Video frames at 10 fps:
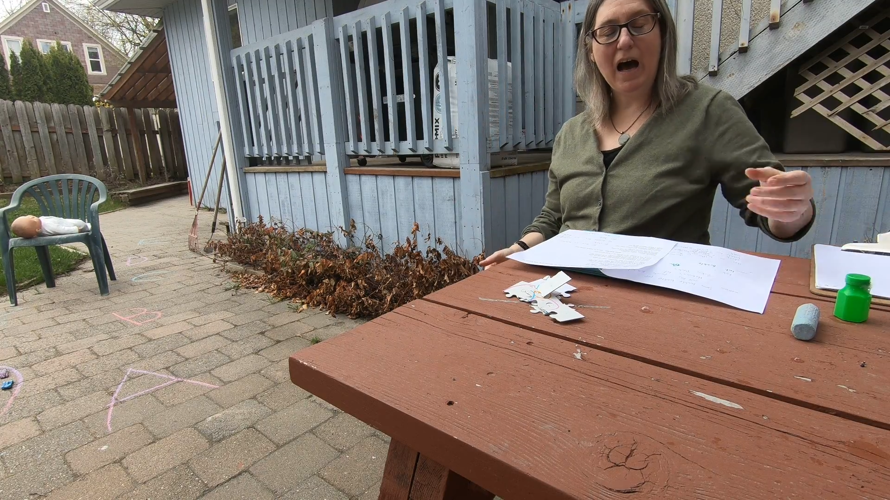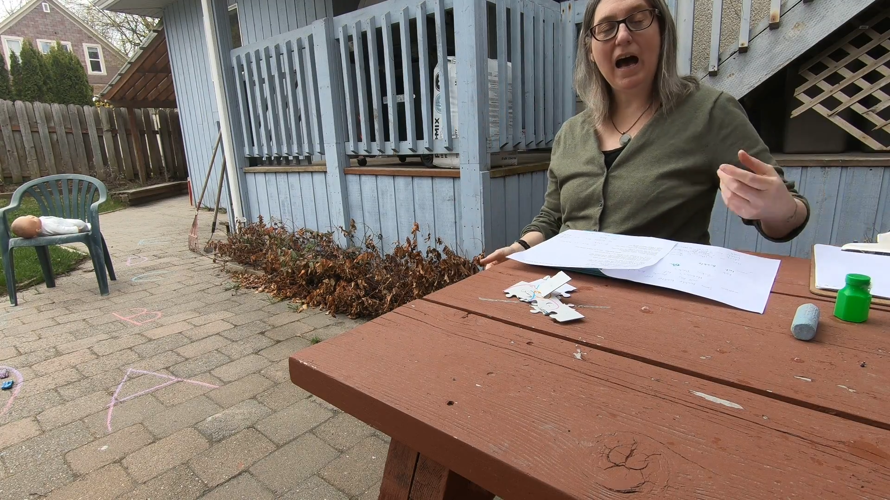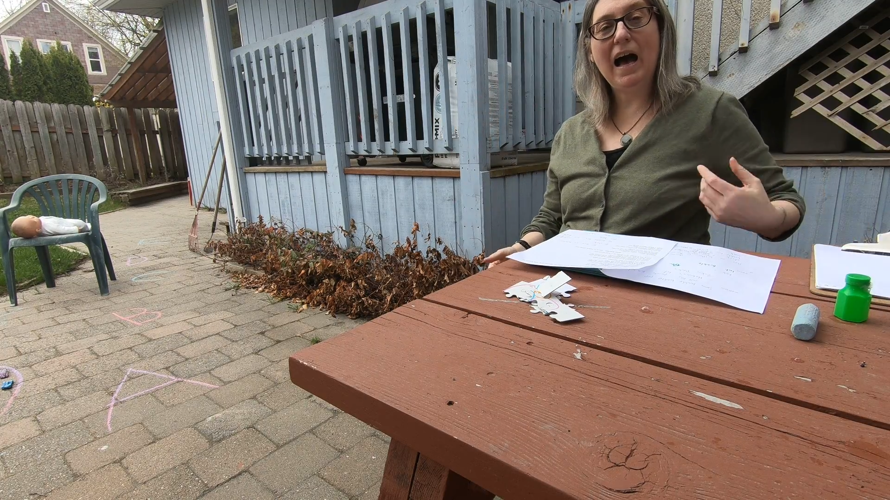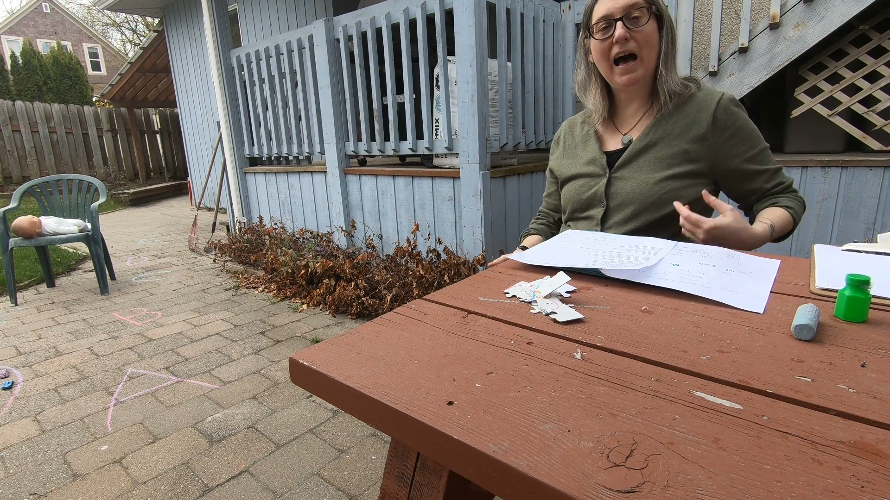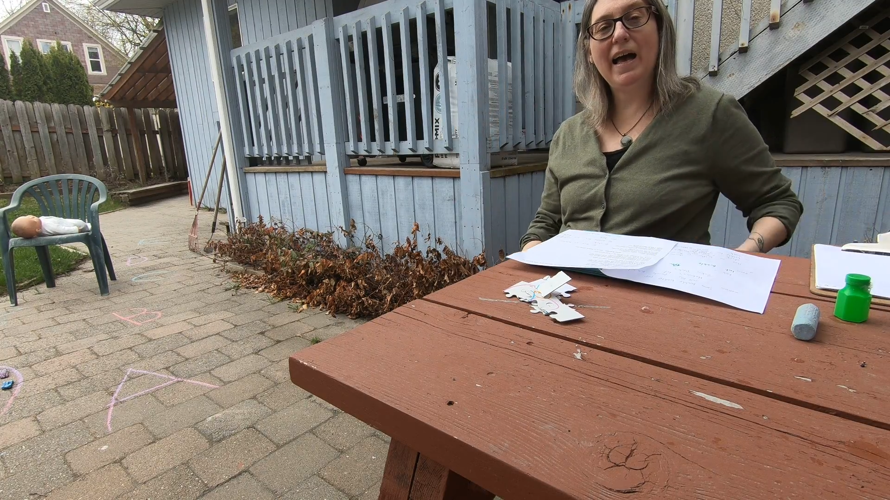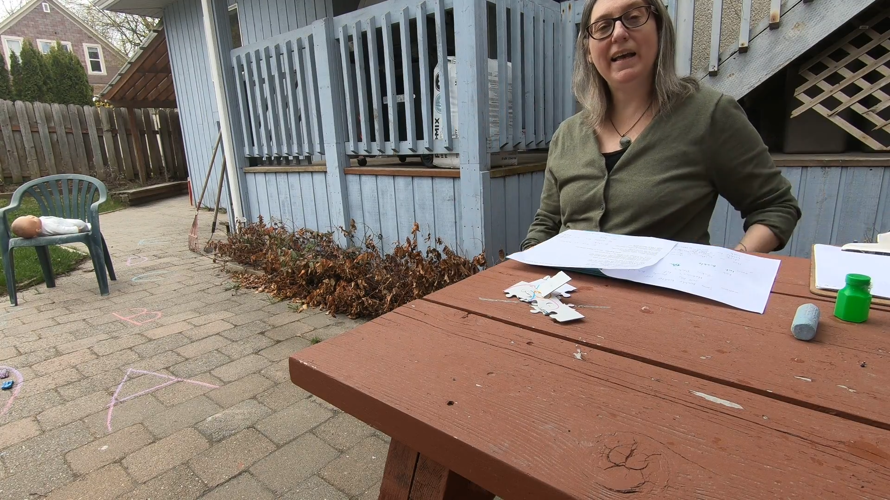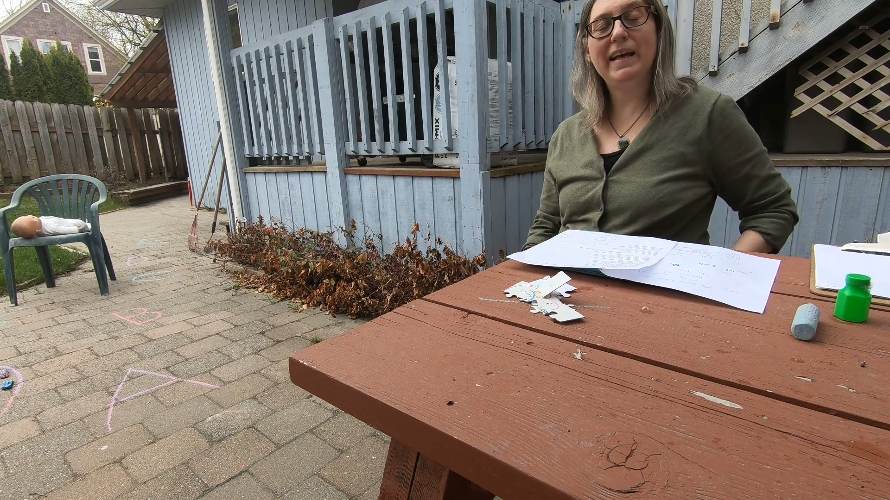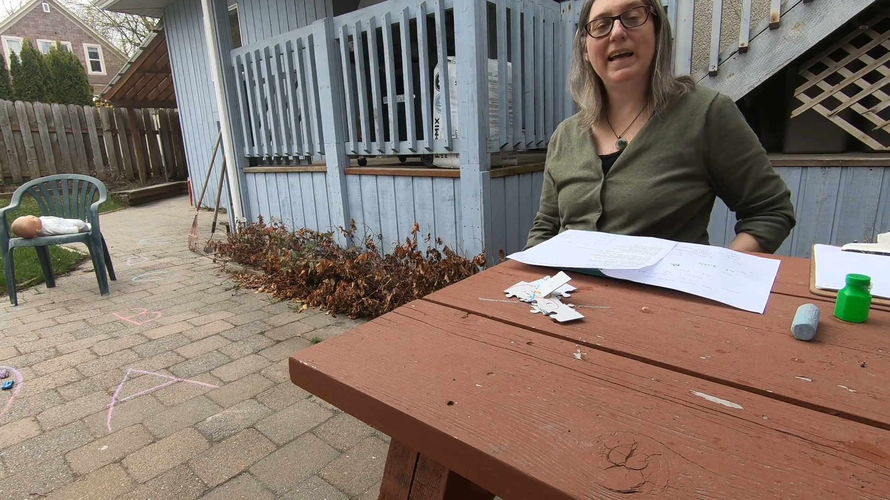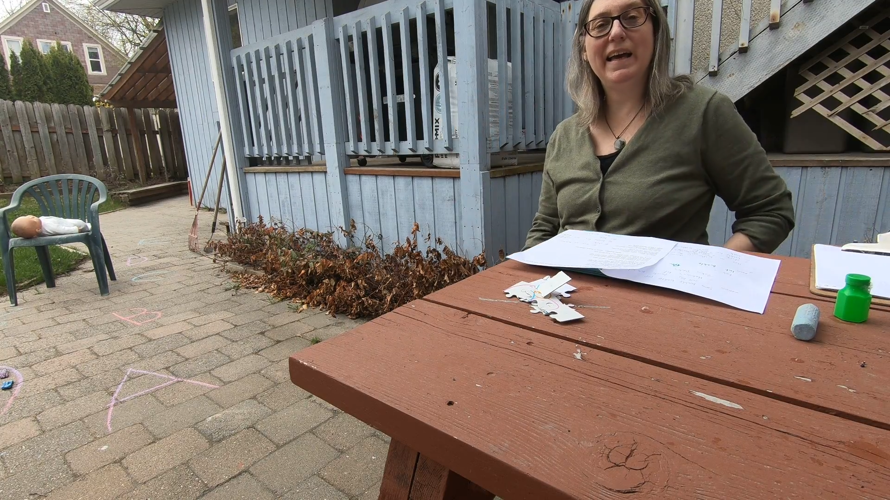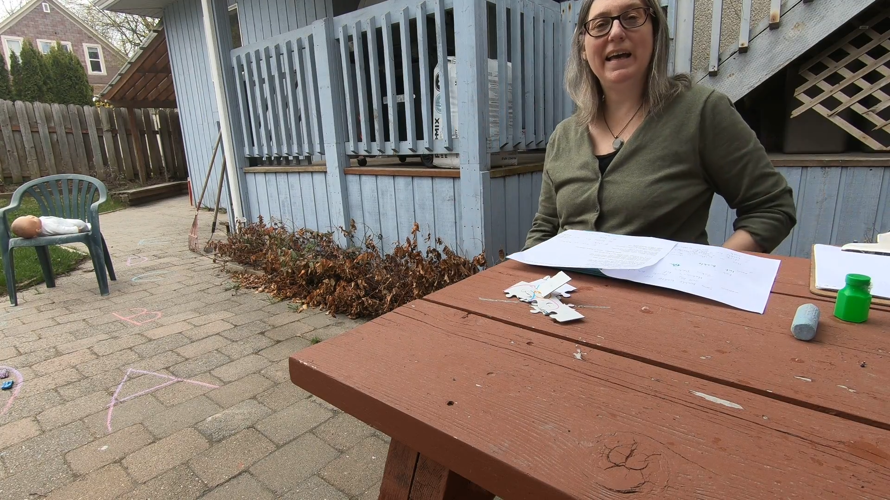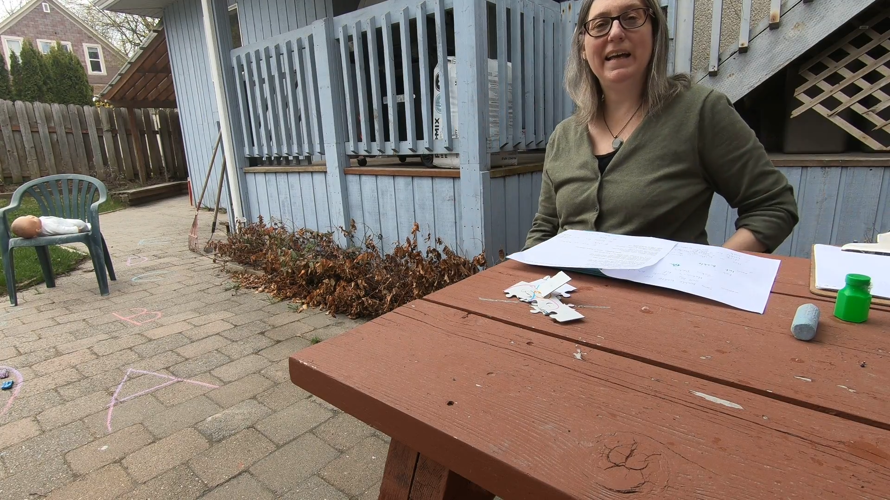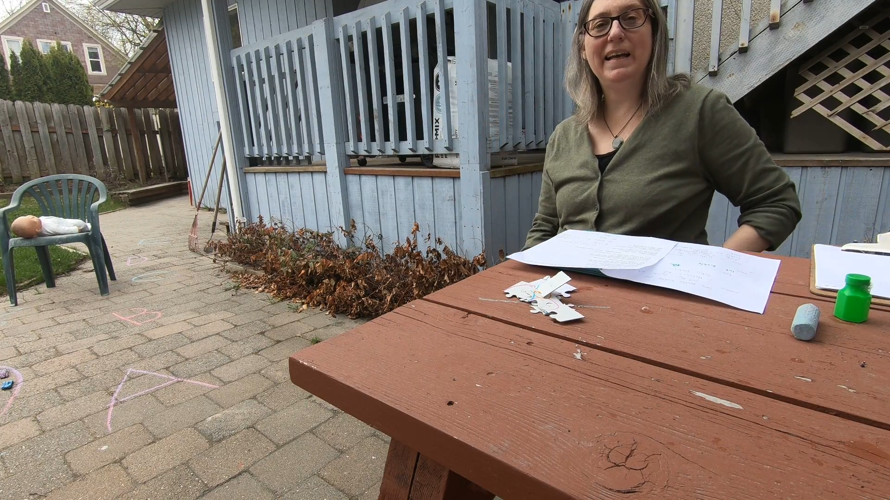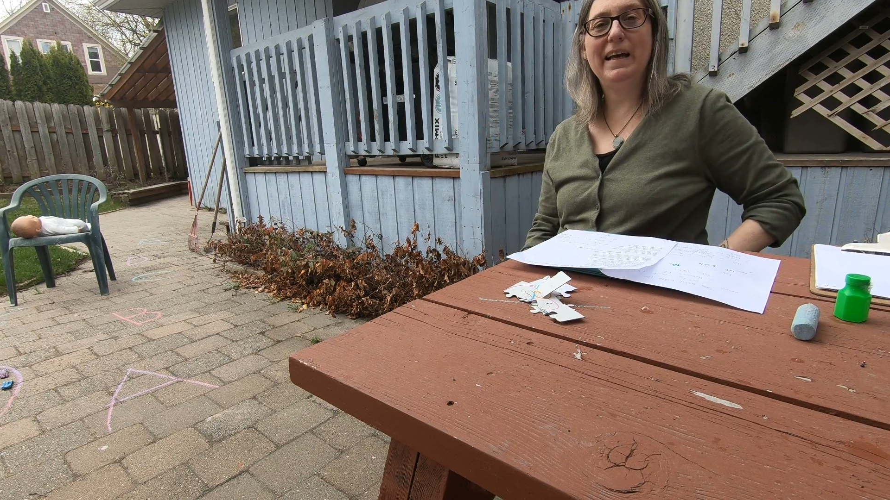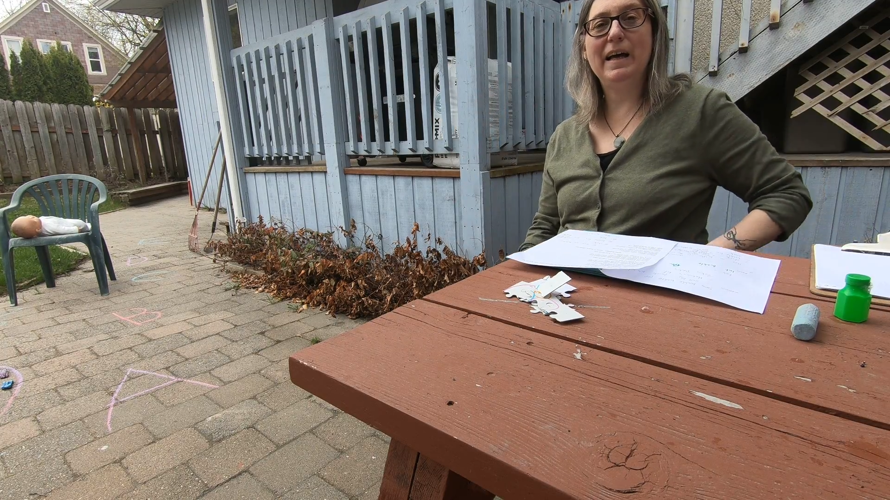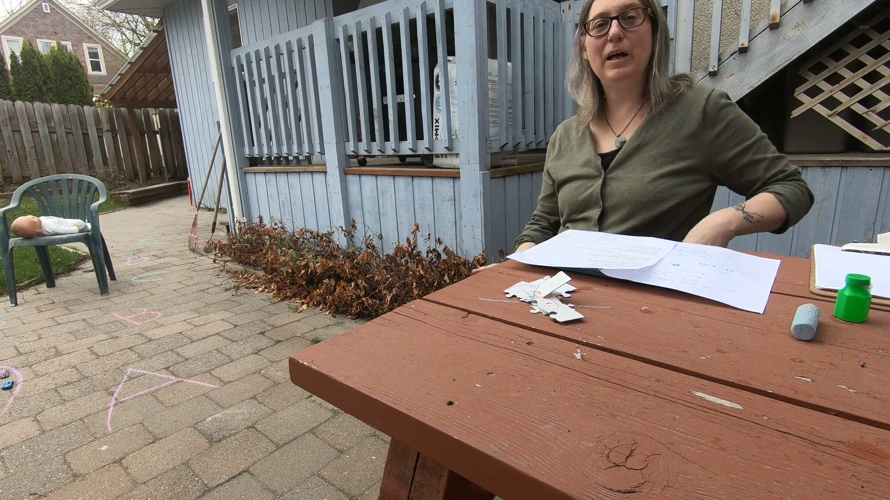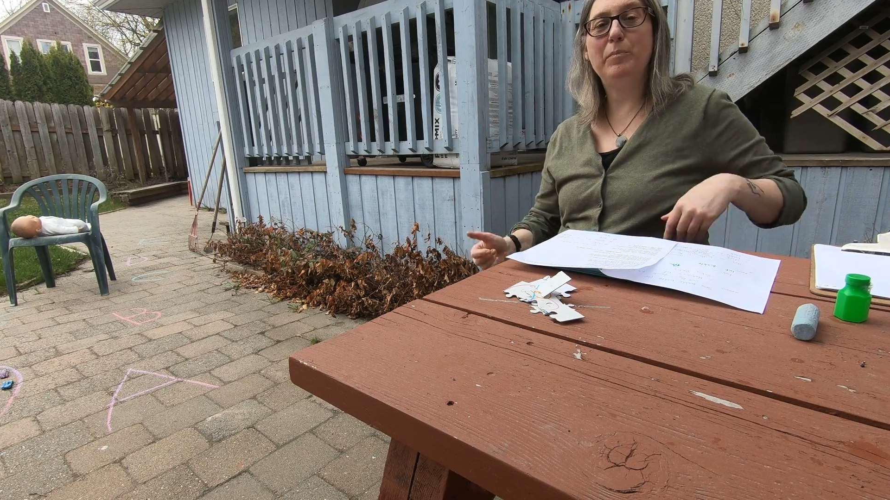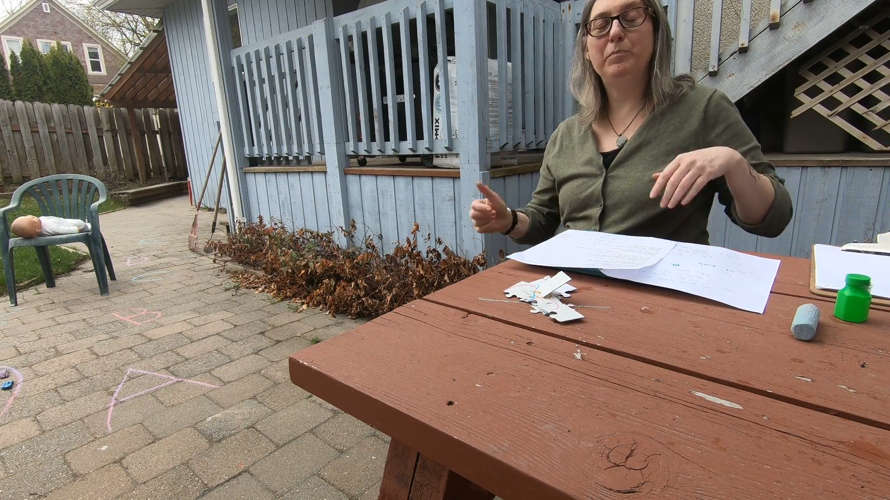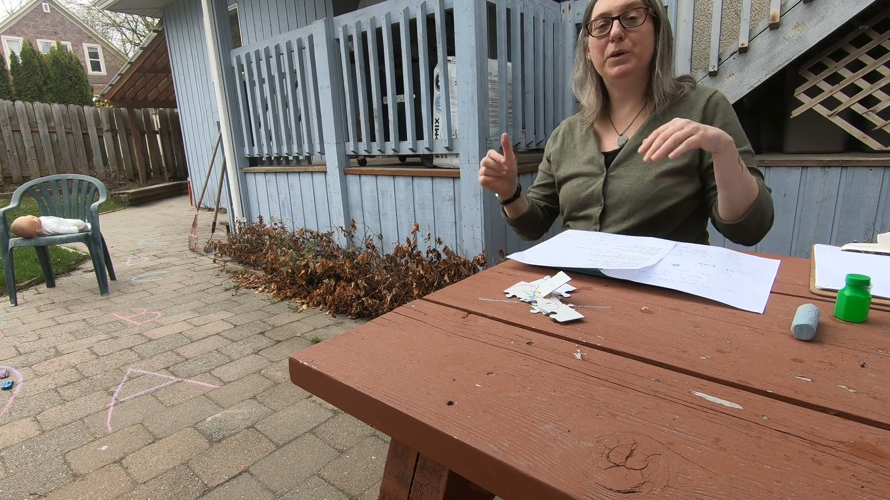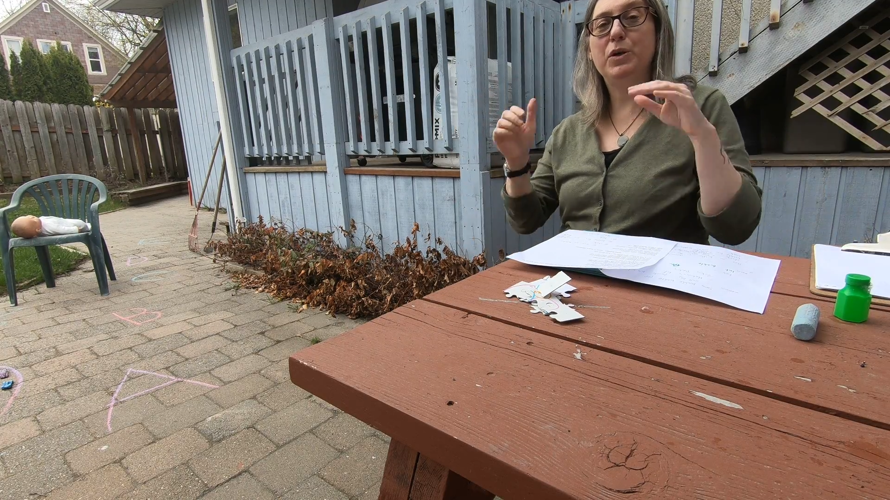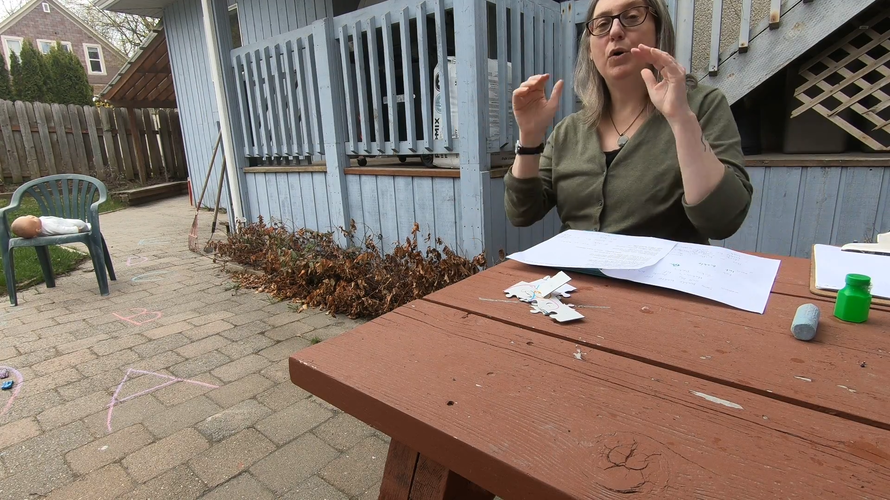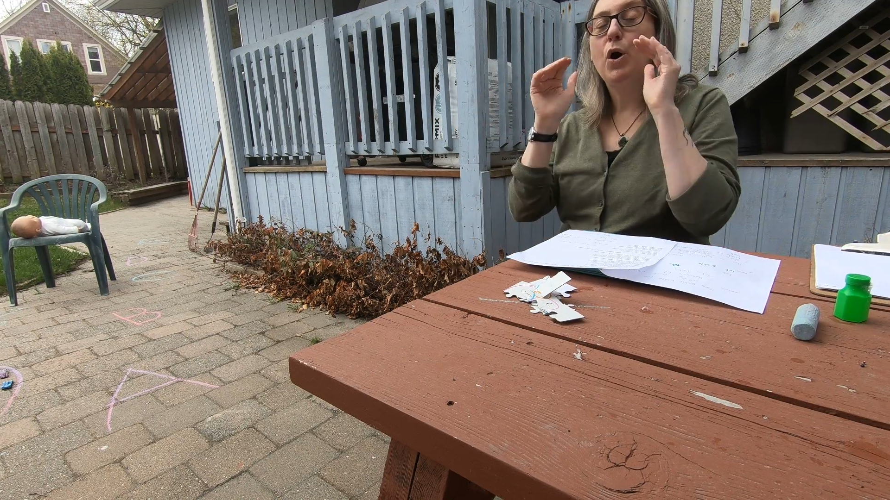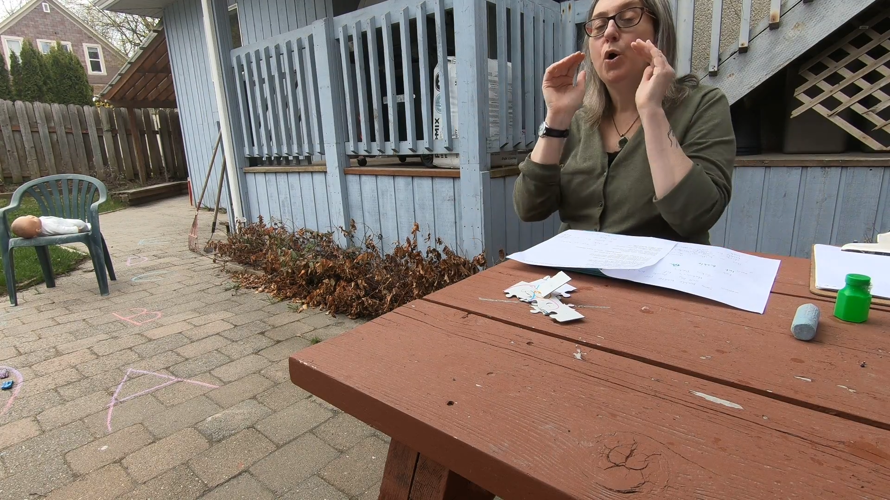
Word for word: I can help you